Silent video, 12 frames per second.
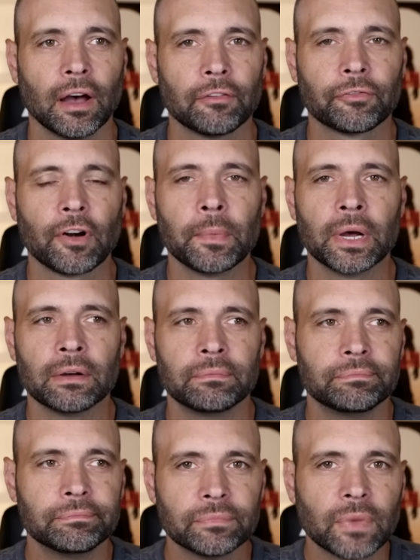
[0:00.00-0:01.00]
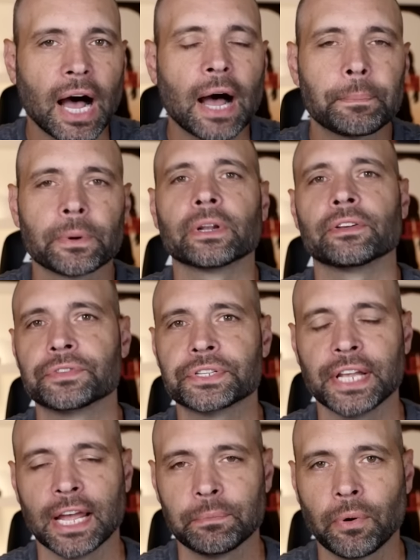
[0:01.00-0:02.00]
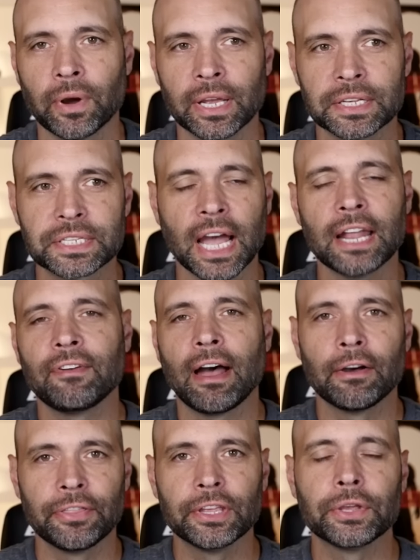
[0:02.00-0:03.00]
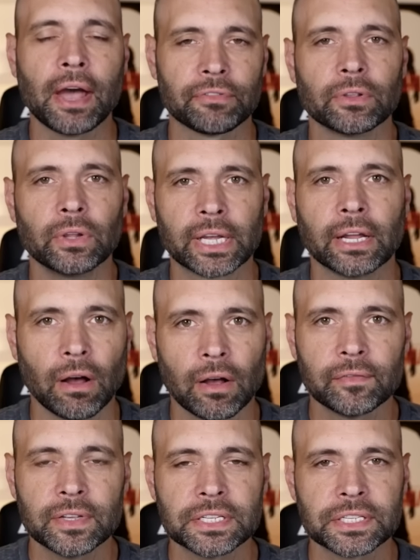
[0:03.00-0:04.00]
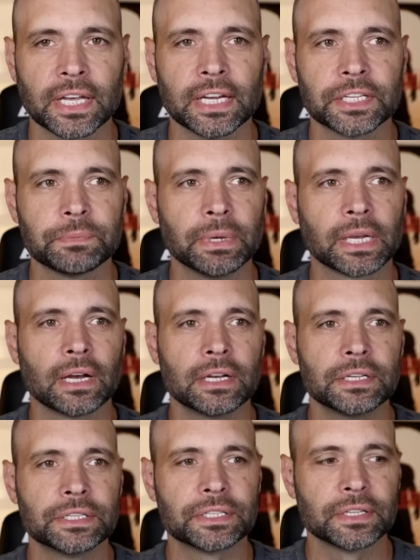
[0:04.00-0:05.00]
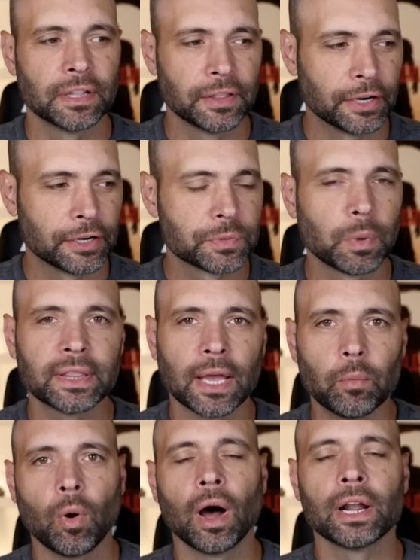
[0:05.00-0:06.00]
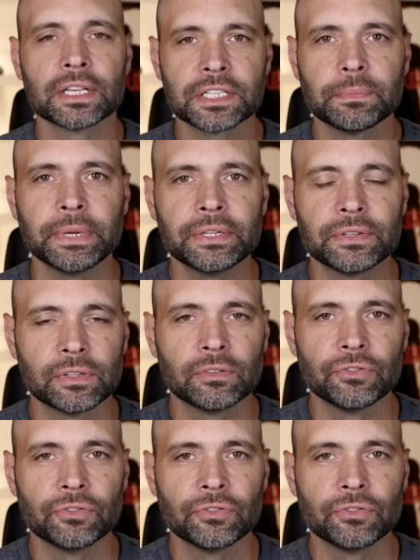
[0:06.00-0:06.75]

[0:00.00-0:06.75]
from a operative standpoint, is kind of how I think you have to look at all these things, because there's what they want us to be